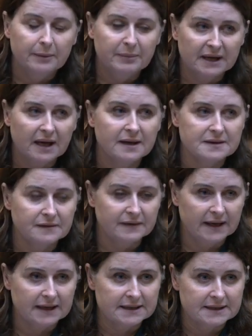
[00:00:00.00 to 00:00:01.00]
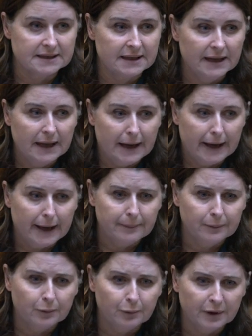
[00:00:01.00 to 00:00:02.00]
because of that,
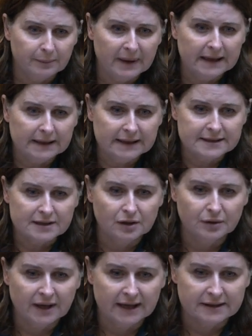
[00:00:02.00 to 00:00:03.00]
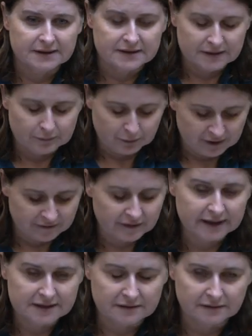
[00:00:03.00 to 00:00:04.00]
um, we may need to look at it with a
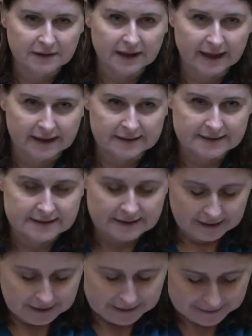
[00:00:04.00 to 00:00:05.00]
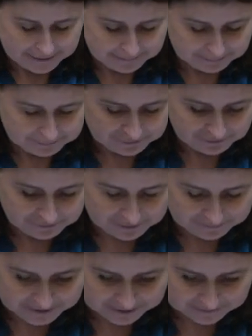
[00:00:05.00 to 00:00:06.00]
very different lens um,
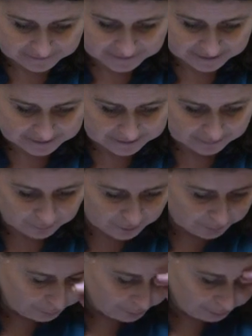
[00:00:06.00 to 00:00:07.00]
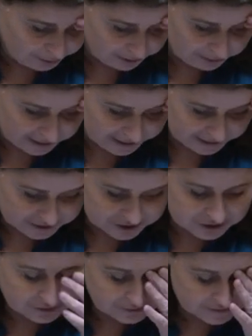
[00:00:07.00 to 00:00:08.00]
than, than we would be applied
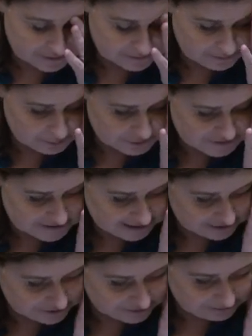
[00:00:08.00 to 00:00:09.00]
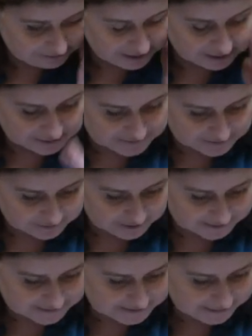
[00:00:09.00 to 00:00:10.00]
to the, the more standard markets
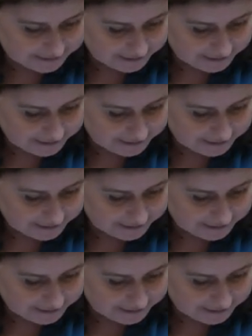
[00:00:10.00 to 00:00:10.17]
across